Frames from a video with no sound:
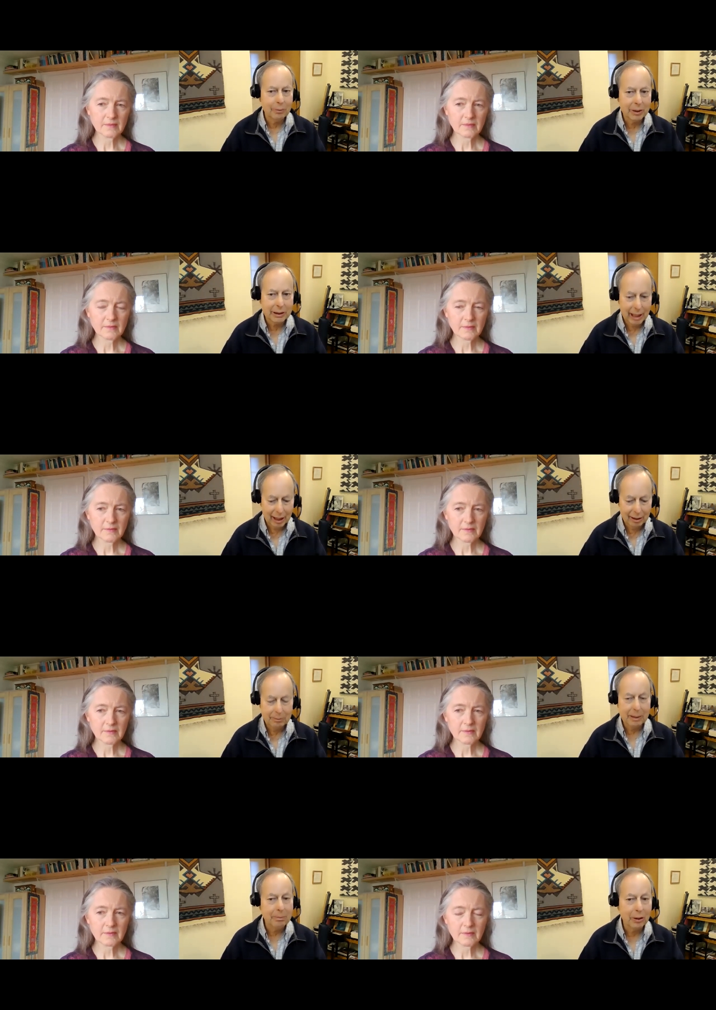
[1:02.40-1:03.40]
Speaker 1: which I'll
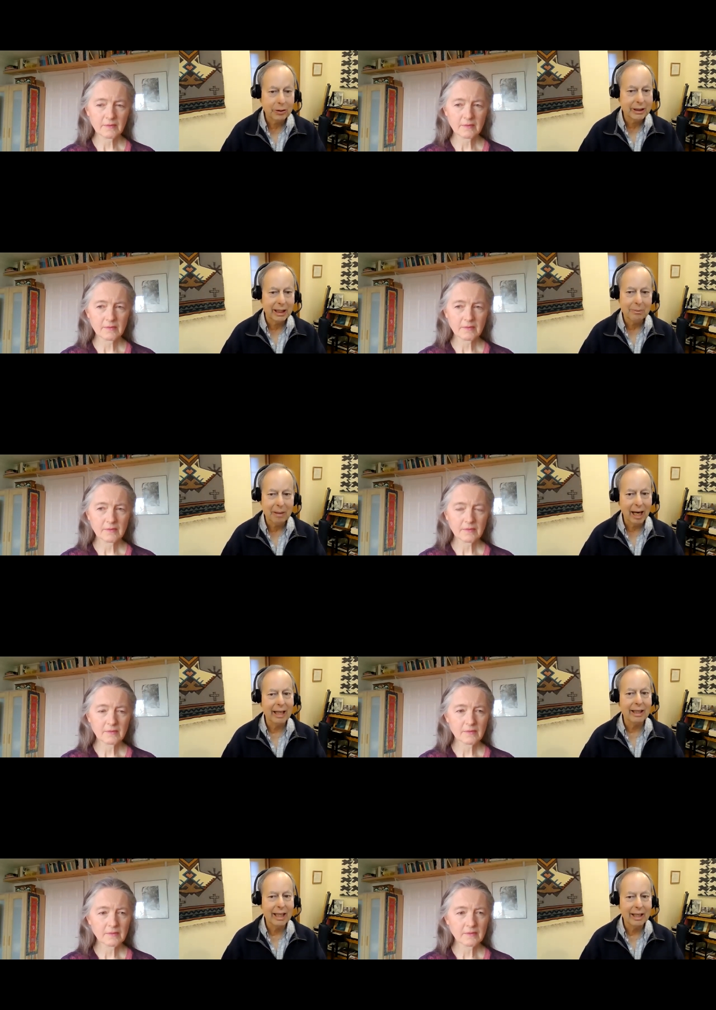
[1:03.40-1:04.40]
be posting
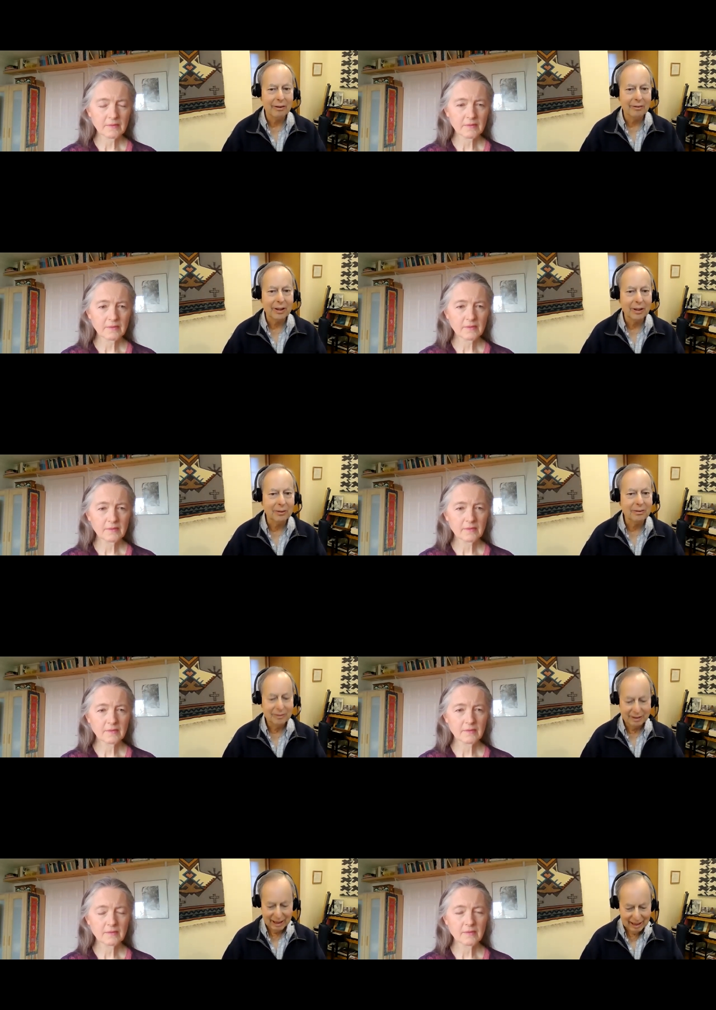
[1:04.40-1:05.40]
by the interview.
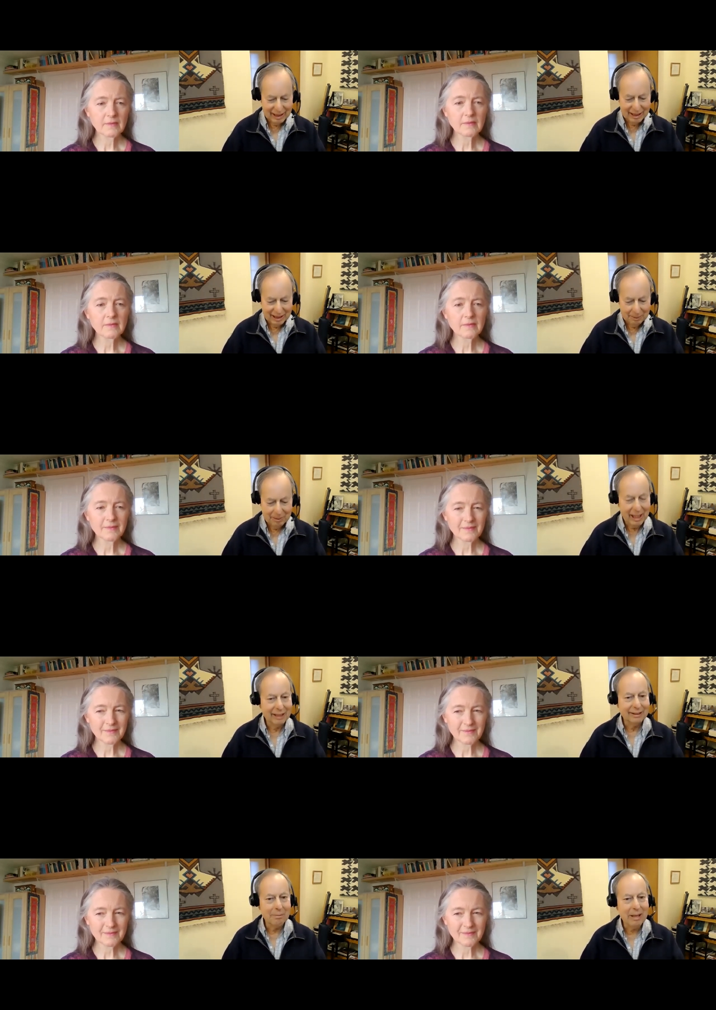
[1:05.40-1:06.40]

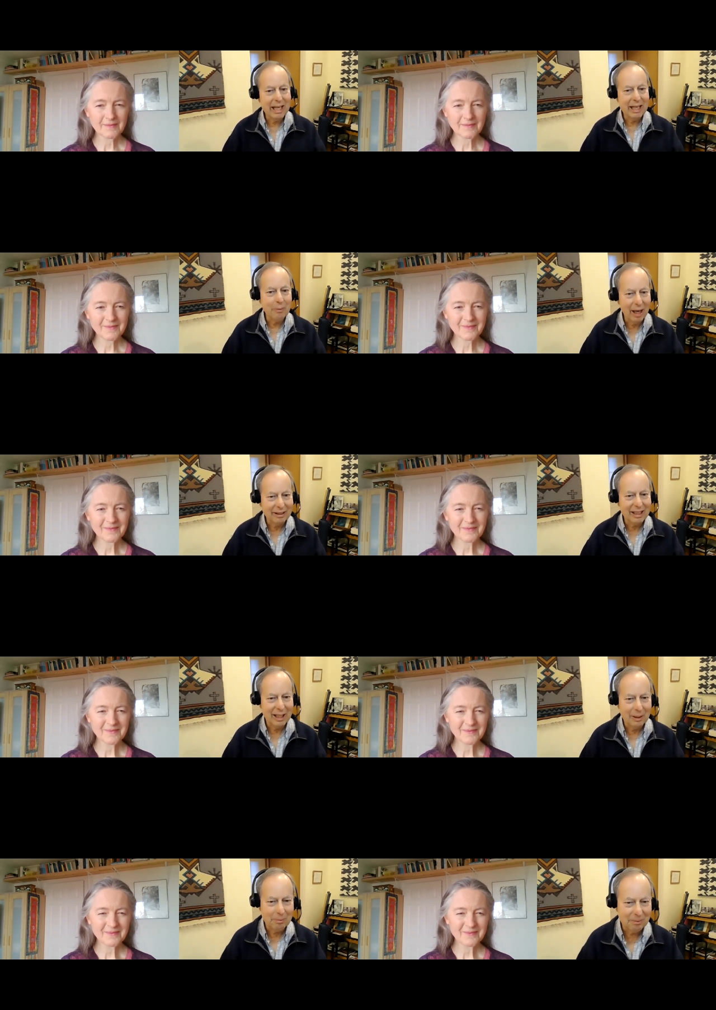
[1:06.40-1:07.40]
Penelope,
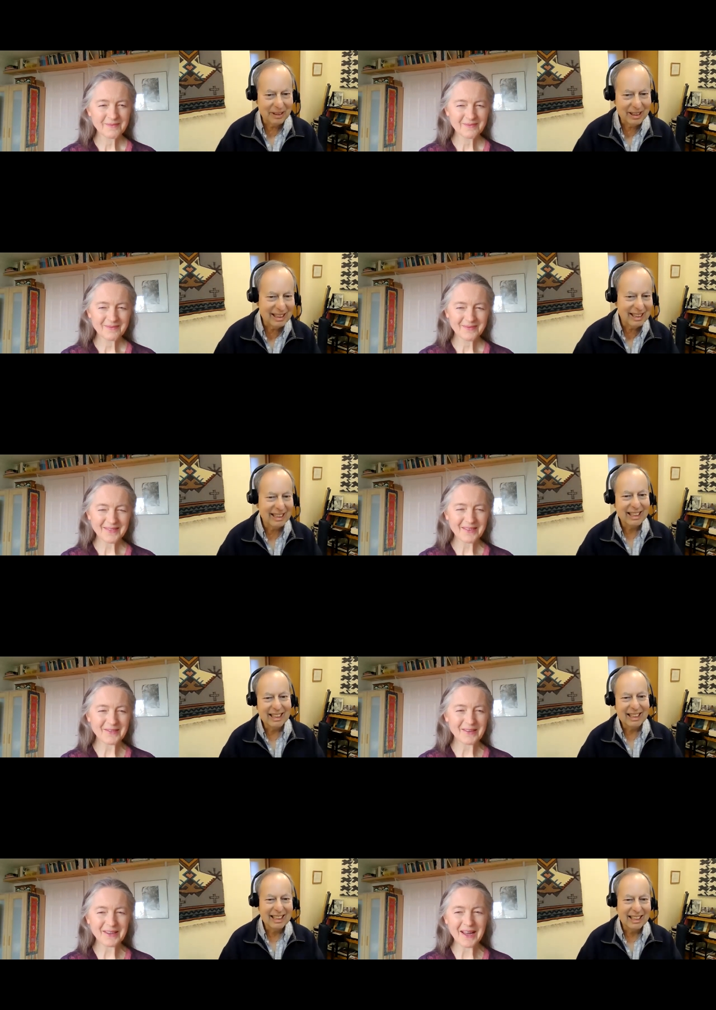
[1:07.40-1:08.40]
welcome.
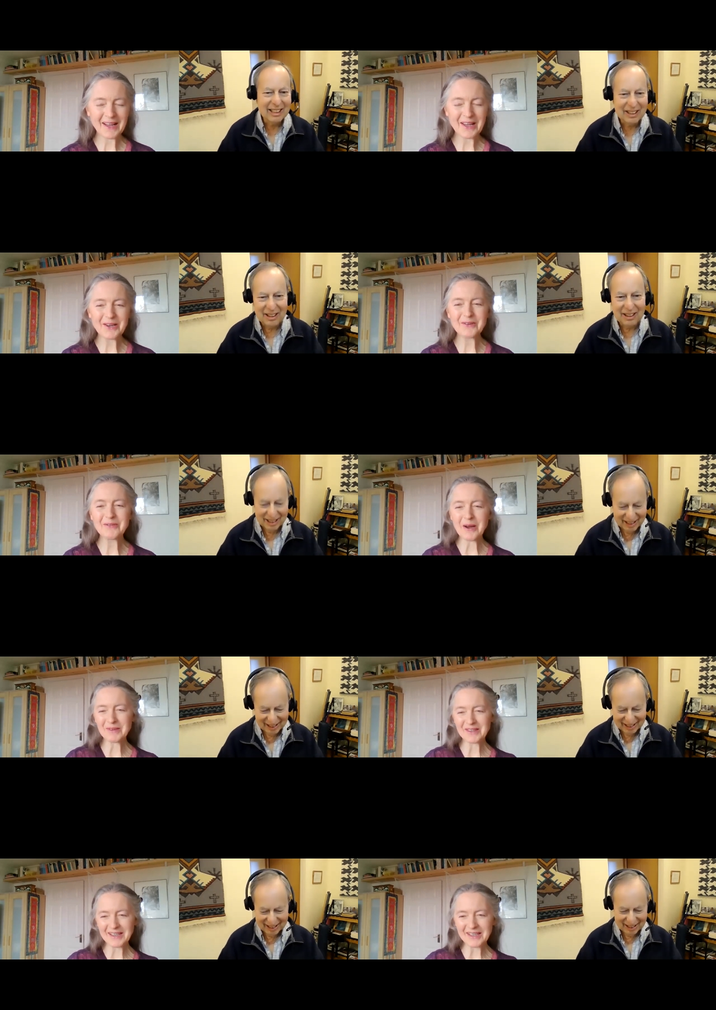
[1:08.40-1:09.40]
Speaker 2: Well, hello,
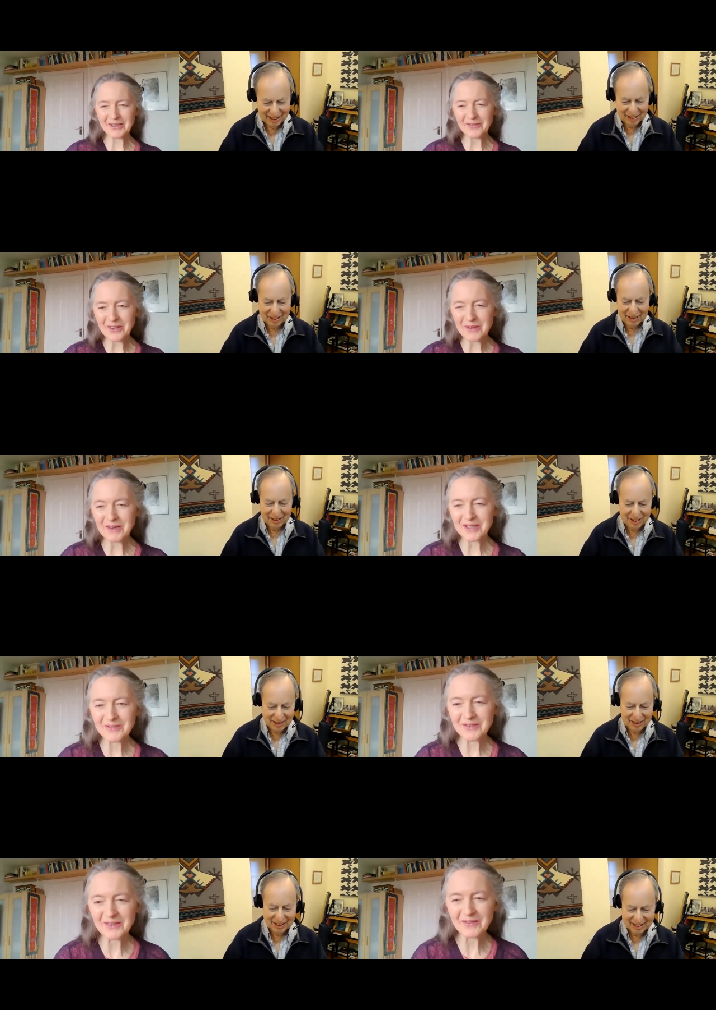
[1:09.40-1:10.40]
Robert. Thank you very
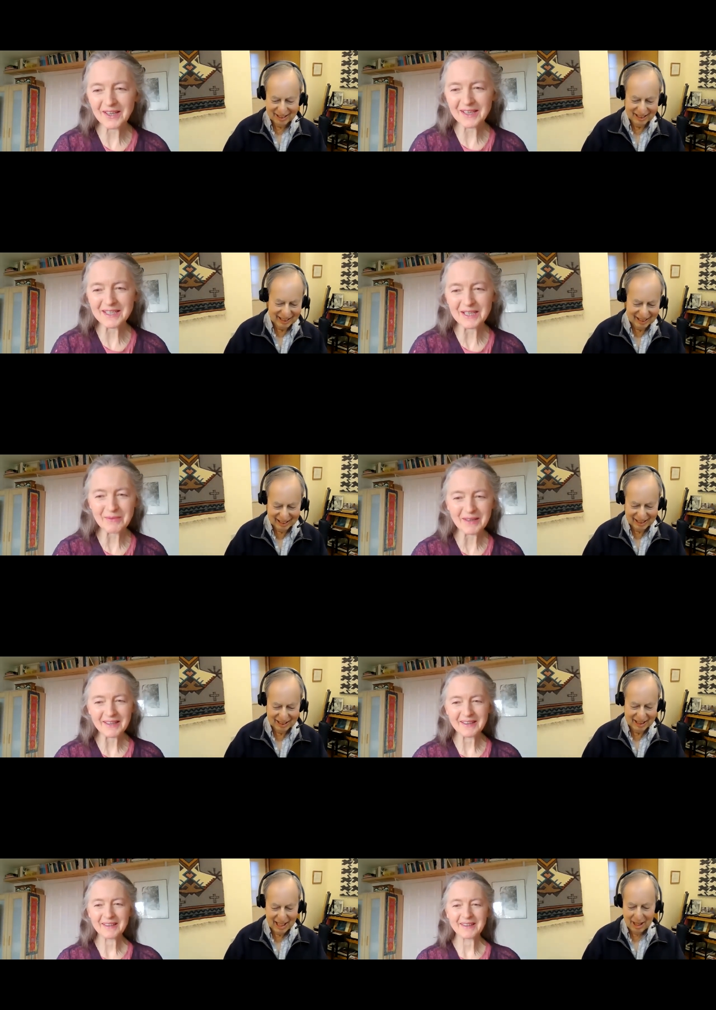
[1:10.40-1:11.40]
much for inviting
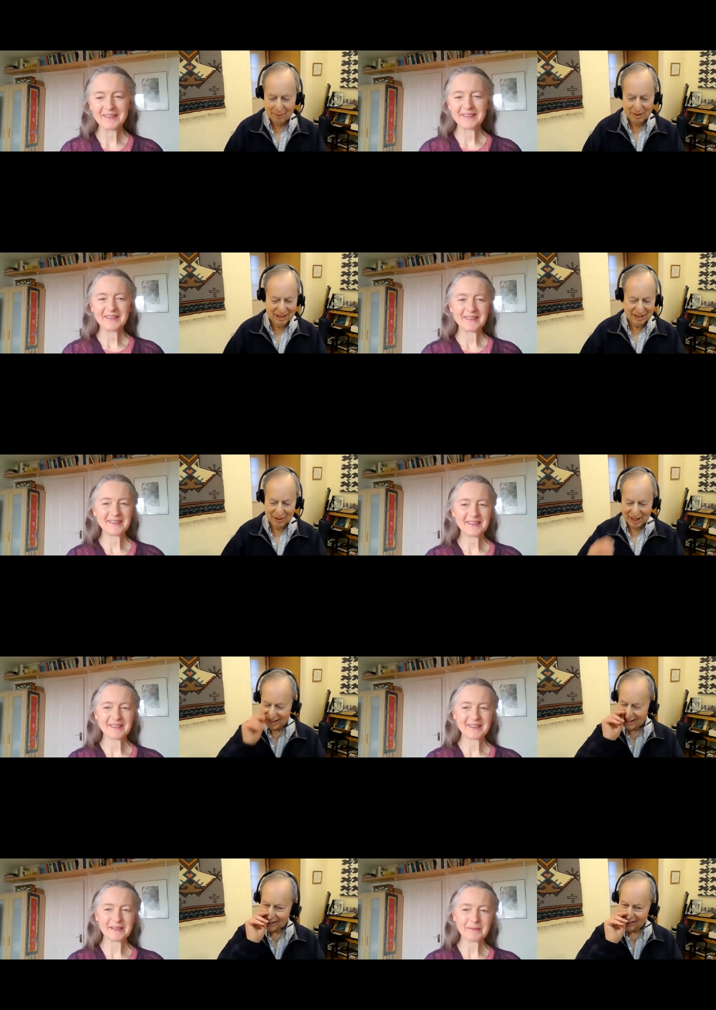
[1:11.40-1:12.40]
me.
Speaker 1: Yeah, we're doing
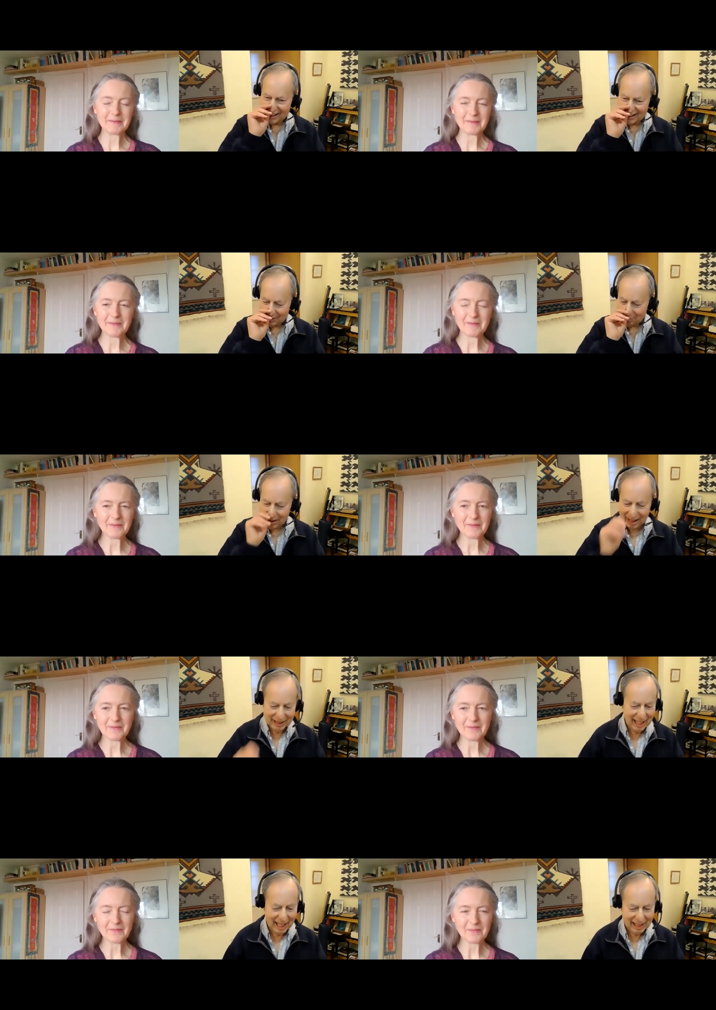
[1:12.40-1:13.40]
a series of
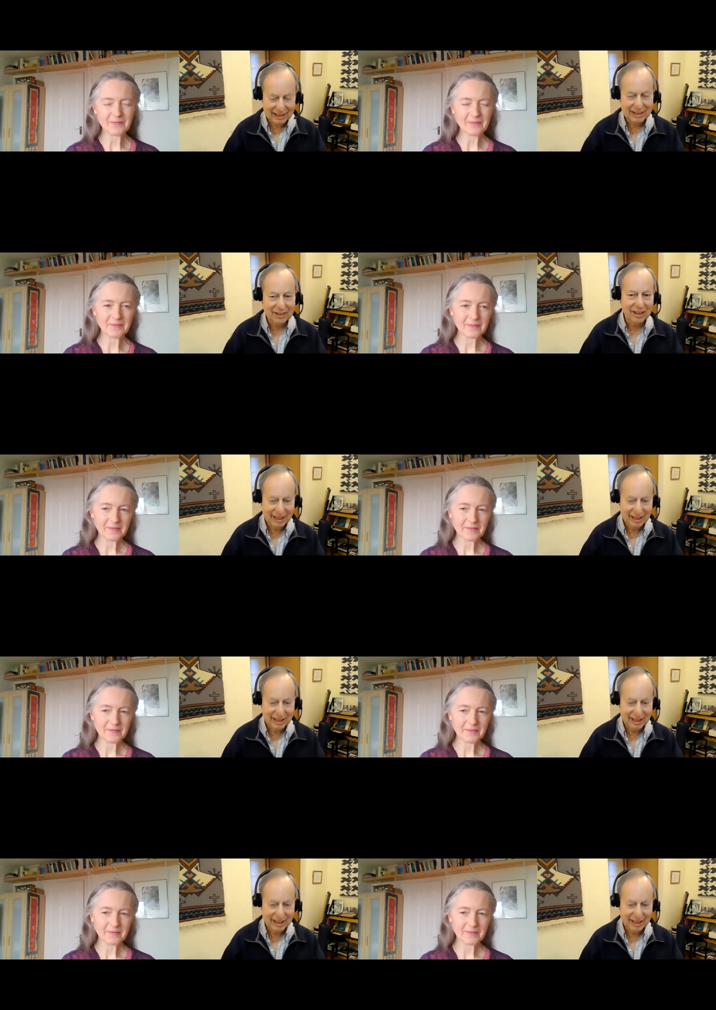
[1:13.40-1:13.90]
podcasts on